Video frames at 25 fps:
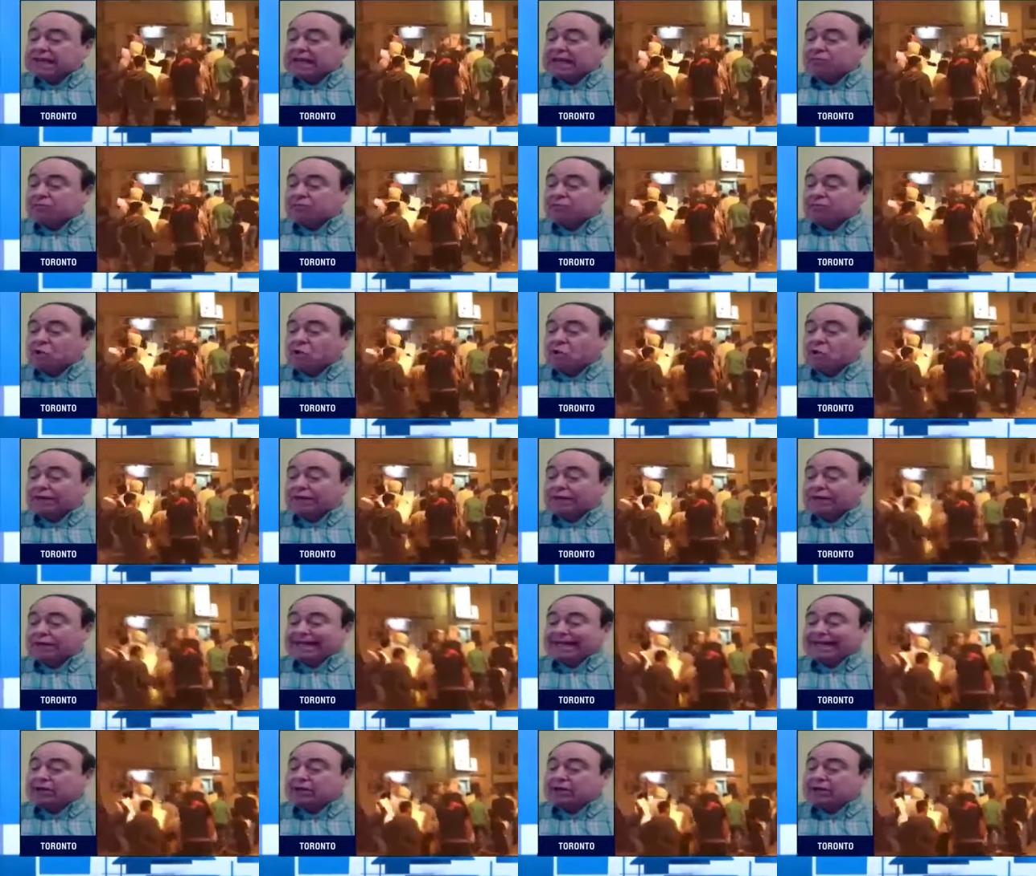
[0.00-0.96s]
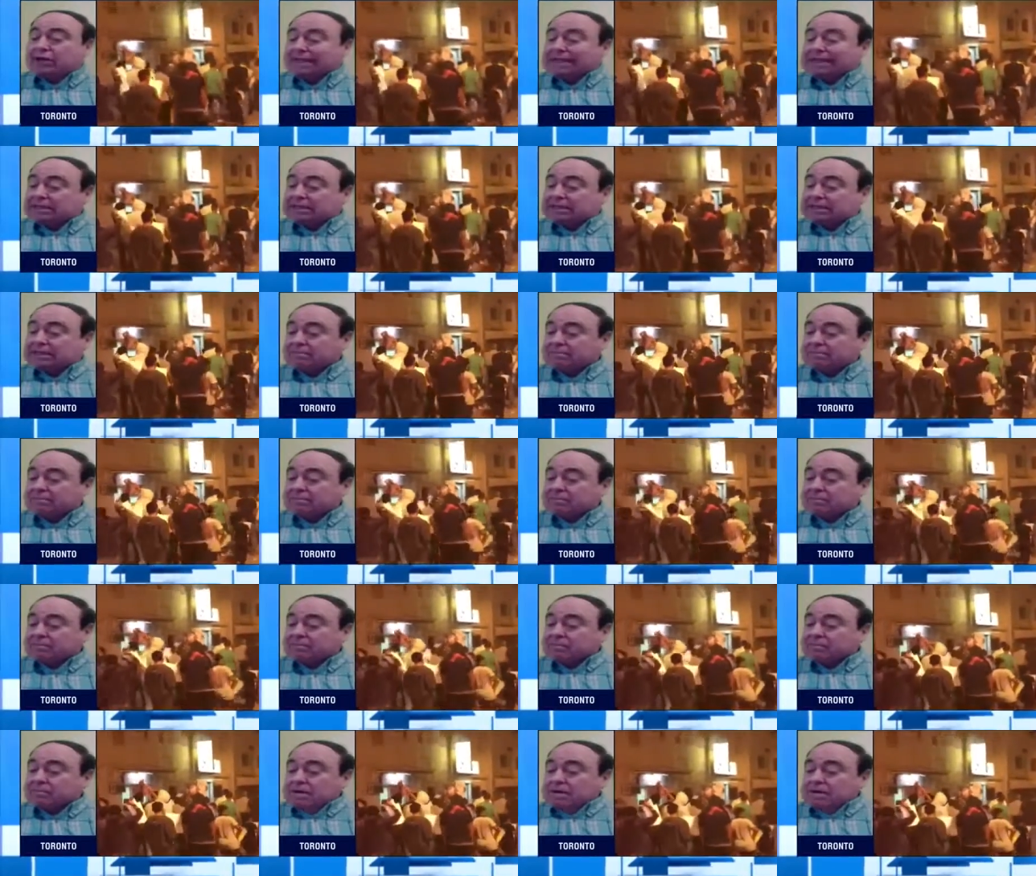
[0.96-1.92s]
it will only increase them.
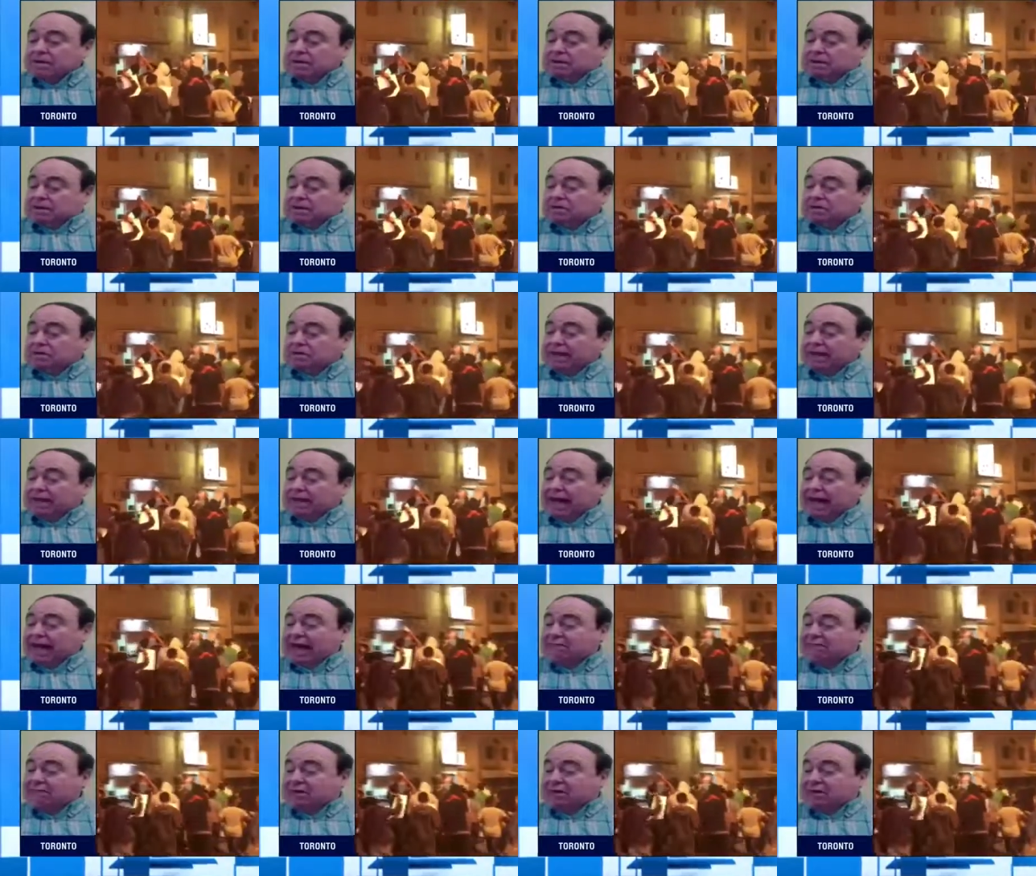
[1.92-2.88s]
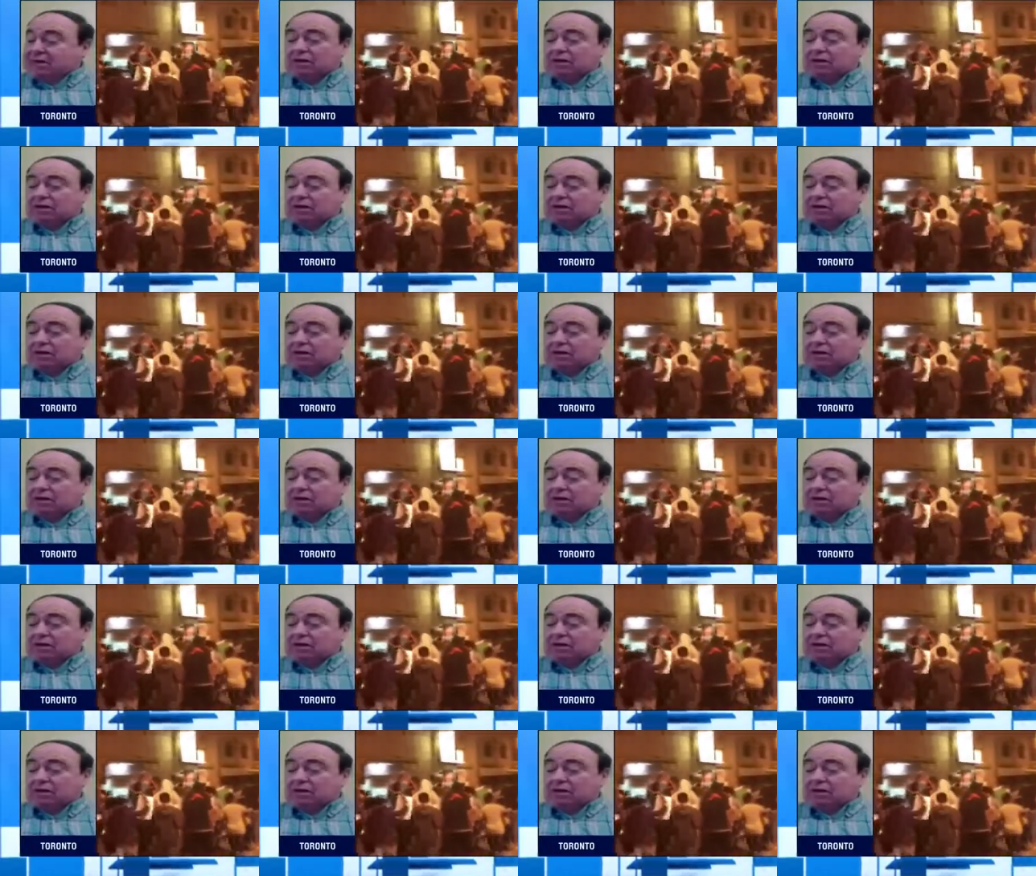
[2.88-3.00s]
So we have,